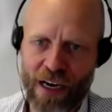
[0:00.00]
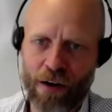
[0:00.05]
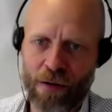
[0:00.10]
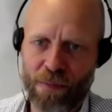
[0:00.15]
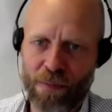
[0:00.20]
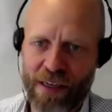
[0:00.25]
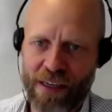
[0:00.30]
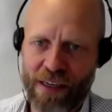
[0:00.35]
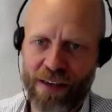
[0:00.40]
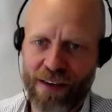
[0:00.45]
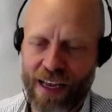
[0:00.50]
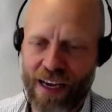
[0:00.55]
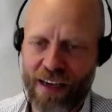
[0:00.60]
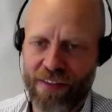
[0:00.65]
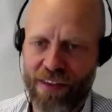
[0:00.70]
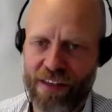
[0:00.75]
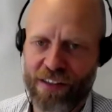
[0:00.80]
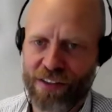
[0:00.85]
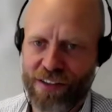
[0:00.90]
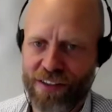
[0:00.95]
be like
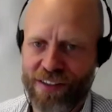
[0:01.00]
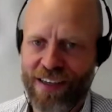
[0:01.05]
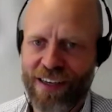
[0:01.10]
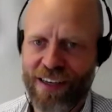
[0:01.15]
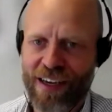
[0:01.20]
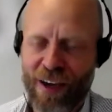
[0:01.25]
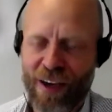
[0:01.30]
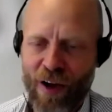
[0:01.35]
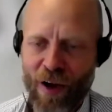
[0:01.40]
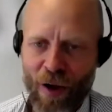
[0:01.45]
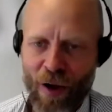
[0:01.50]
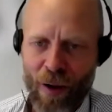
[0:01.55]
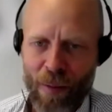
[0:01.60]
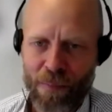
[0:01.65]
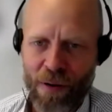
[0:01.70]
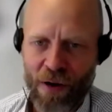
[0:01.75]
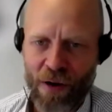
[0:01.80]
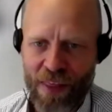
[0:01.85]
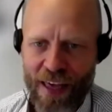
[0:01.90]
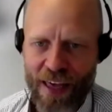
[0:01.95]
this.
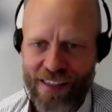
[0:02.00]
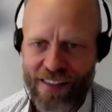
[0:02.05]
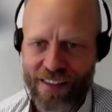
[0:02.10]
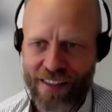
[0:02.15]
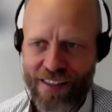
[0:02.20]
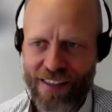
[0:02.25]
But that,